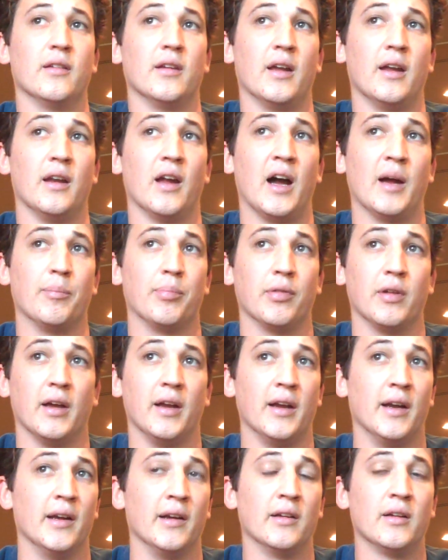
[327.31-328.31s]
and I
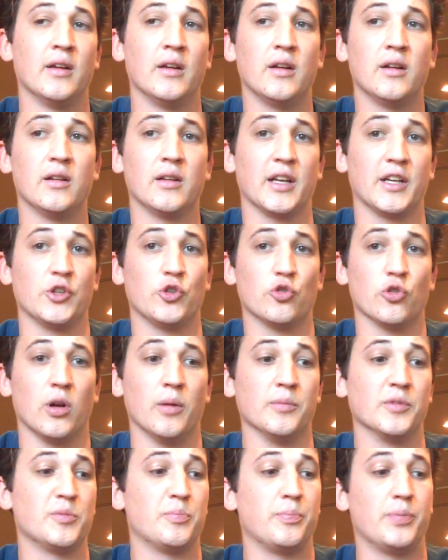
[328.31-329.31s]
play like
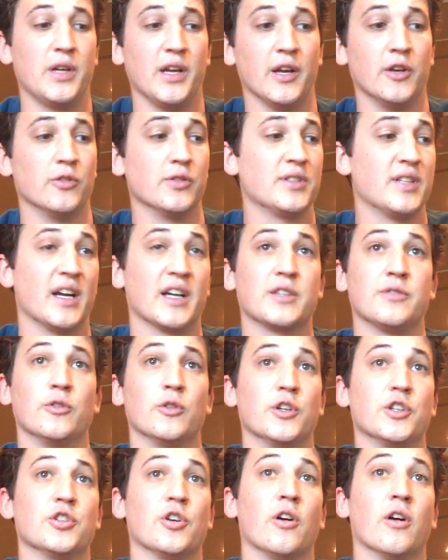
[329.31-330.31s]
drums, piano, saxophone,
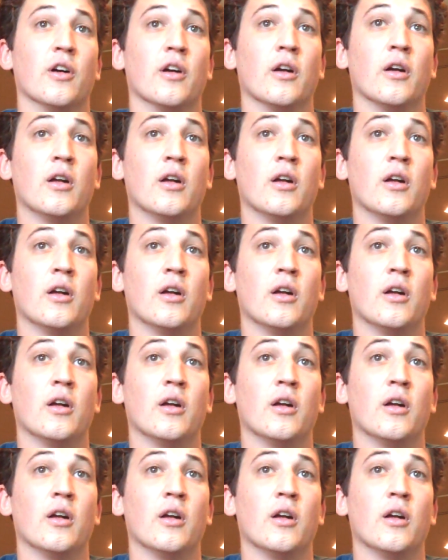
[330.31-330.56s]
guitar.